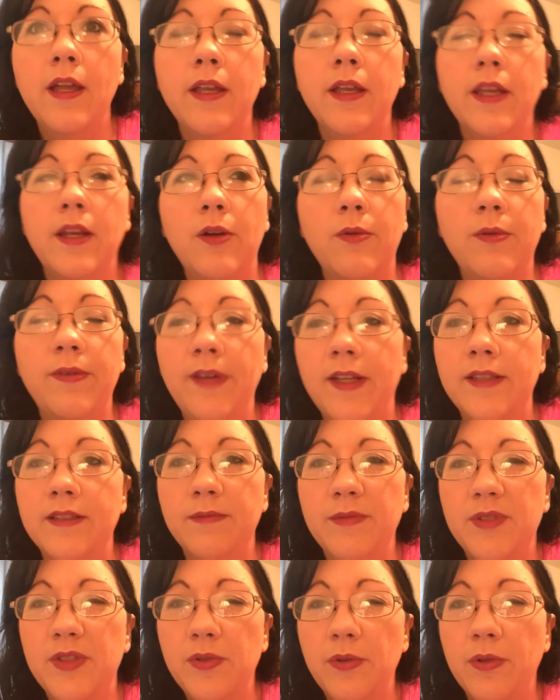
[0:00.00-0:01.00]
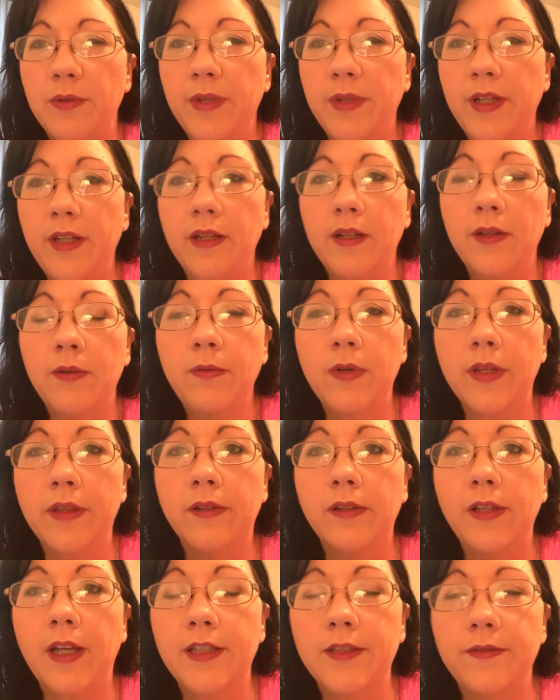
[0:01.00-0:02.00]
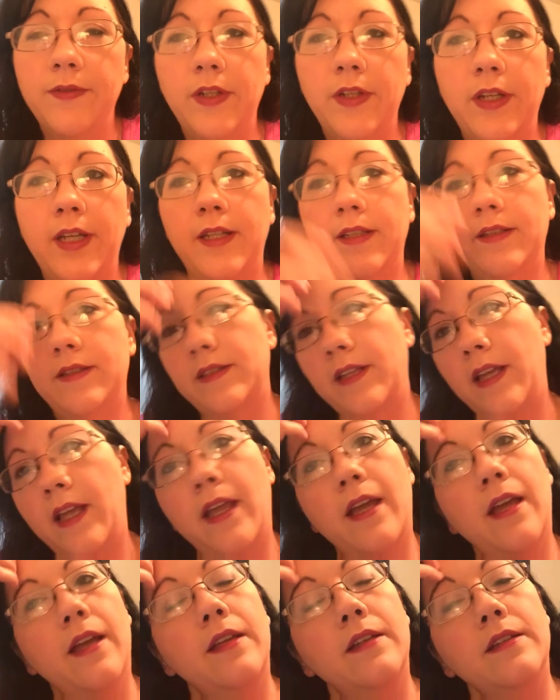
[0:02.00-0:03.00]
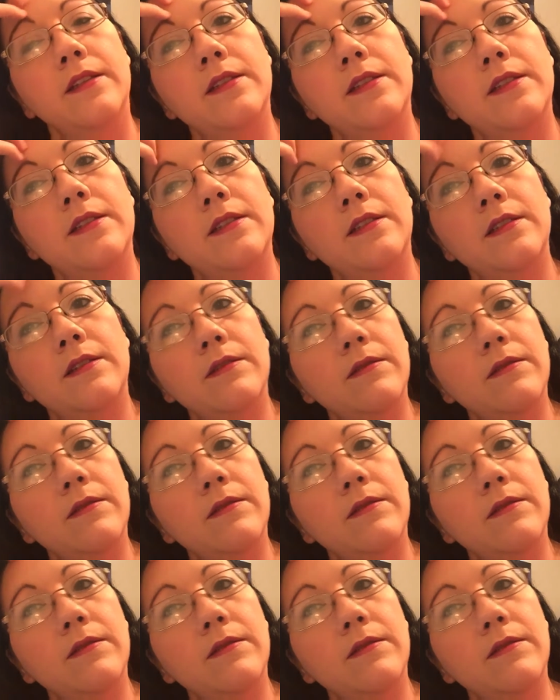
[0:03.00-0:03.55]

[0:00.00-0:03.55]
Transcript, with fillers: you know, we've had some stormy weather last few days and